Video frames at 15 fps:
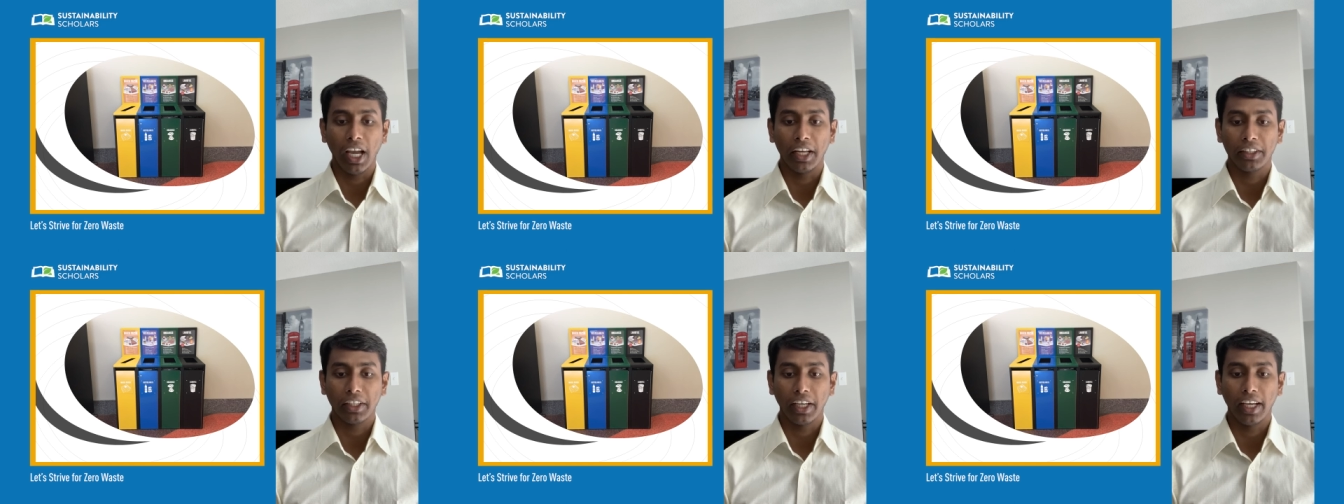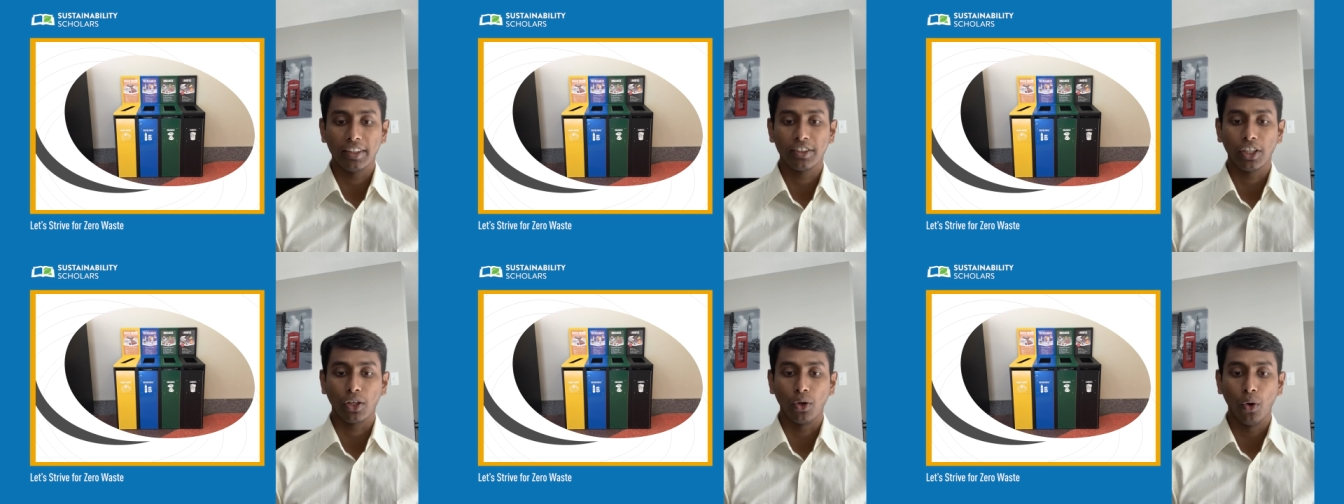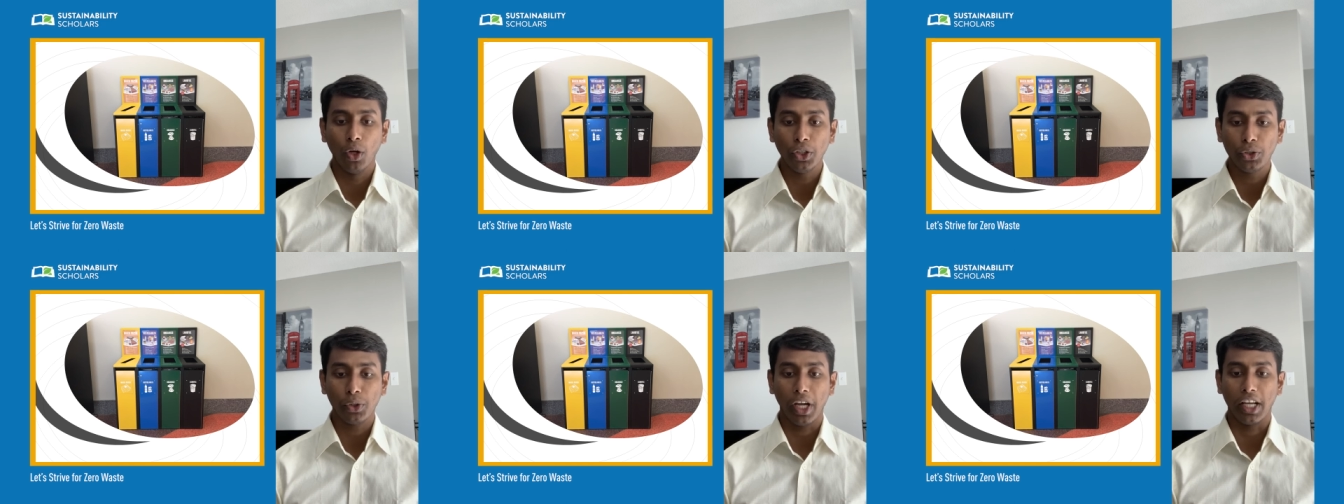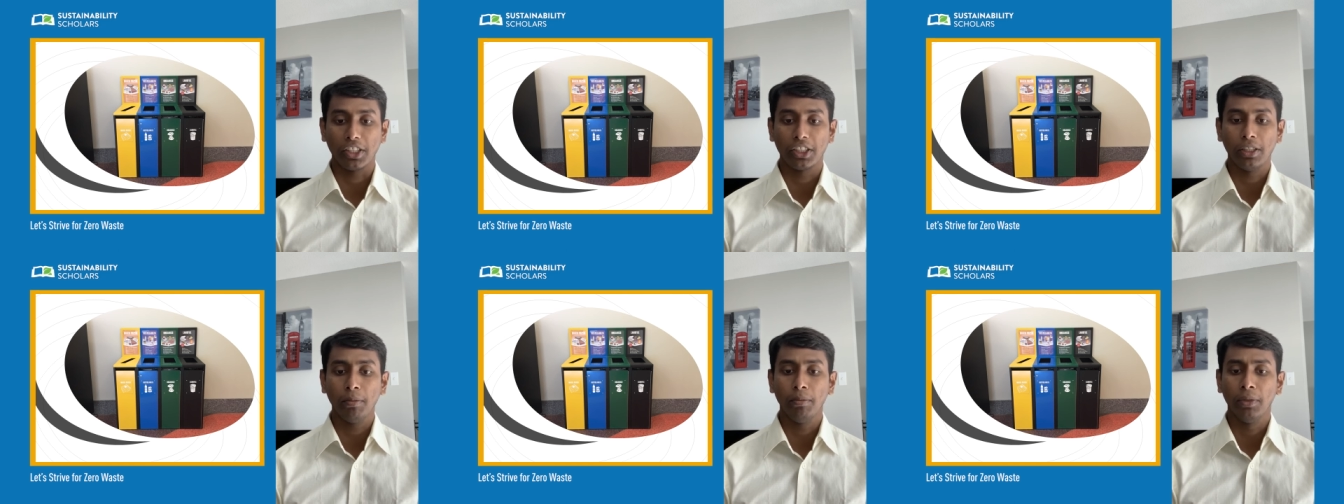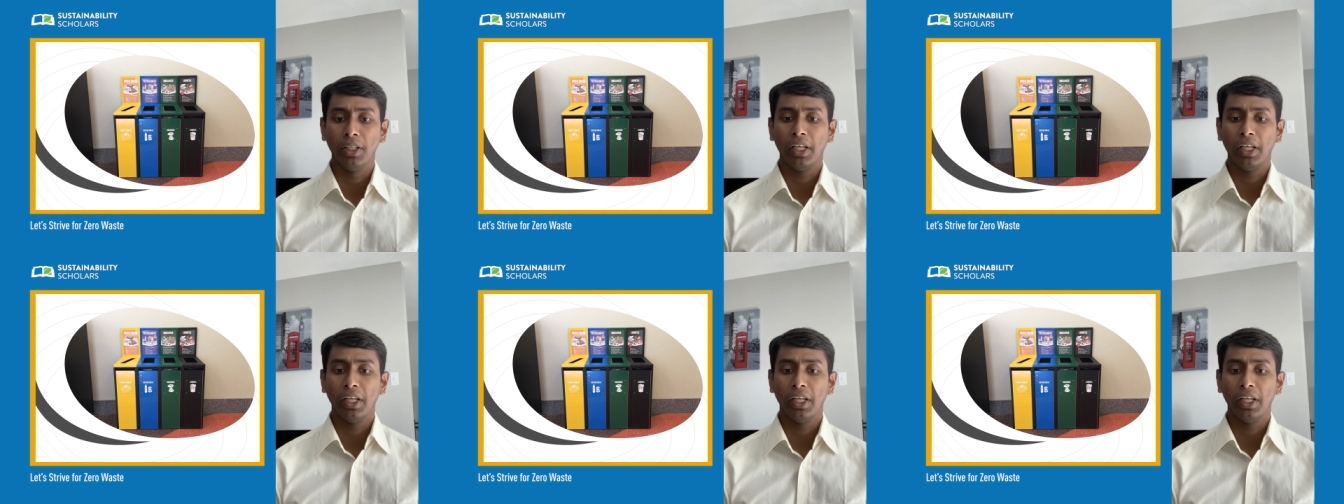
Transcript: and has a goal to achieve